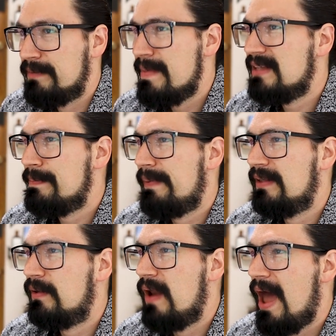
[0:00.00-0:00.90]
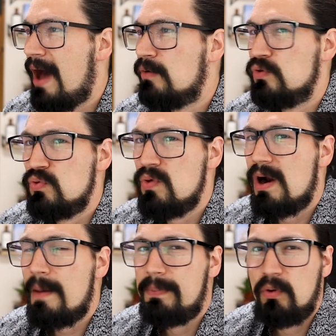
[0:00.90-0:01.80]
It may depend on how you
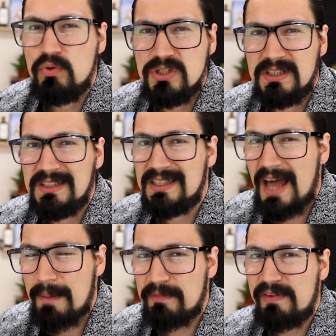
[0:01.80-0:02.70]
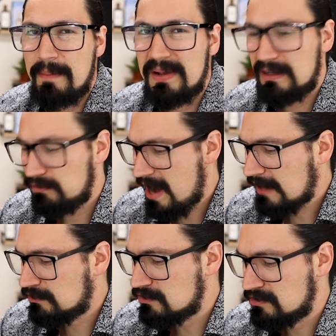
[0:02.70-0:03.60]
are approaching the type of chemical
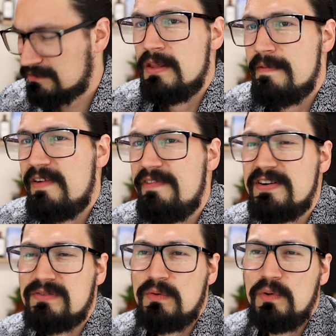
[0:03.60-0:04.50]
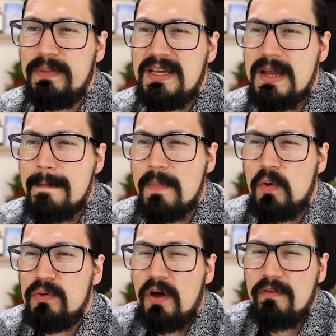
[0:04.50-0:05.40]
reactors. The very first one will be
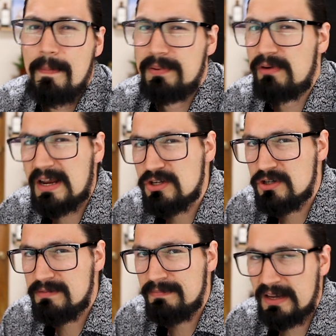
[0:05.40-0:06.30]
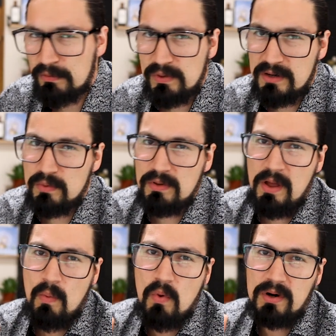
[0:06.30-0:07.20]
mode of operation. If we're
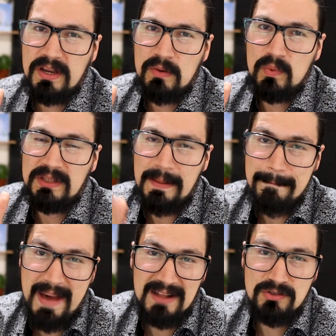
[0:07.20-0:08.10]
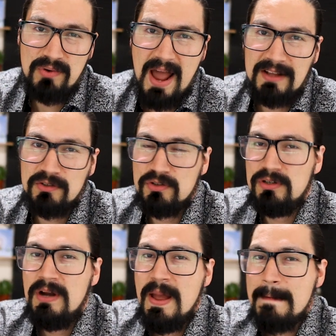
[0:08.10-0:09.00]
working with a batch
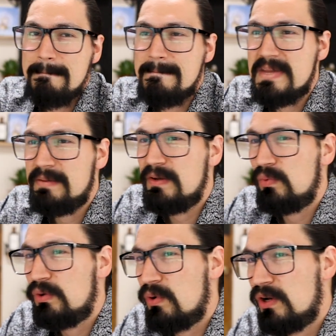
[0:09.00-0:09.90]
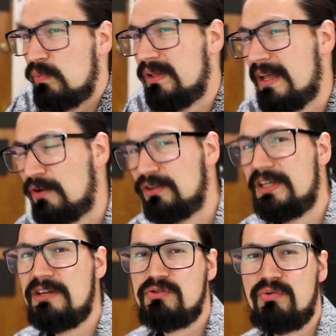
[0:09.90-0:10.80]
reactor, maybe we're working with a
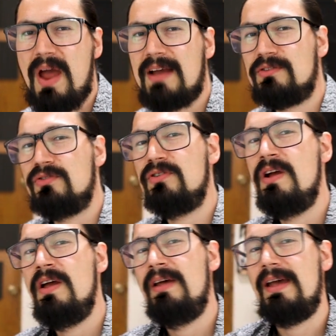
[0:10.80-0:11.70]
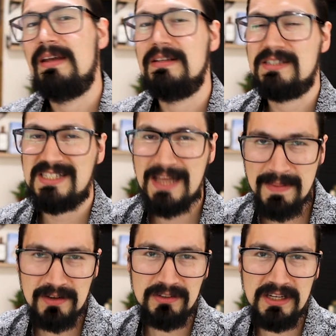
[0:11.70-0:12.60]
continuous reactor, a
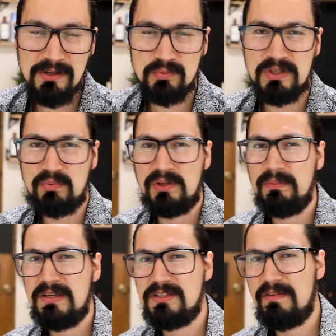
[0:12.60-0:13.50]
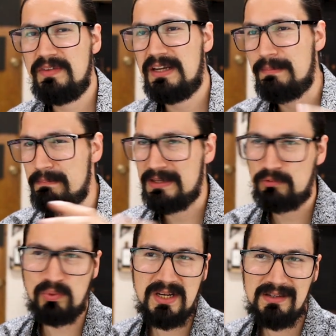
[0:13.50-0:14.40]
semi-continuous, which will be something in
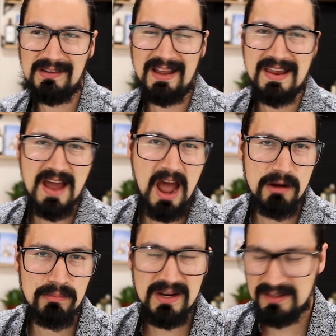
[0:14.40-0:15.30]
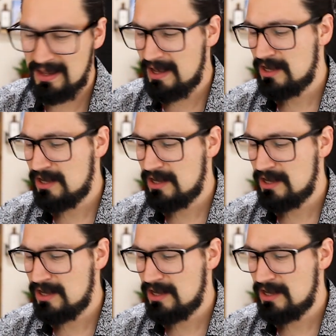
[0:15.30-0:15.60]
between, like a hybrid.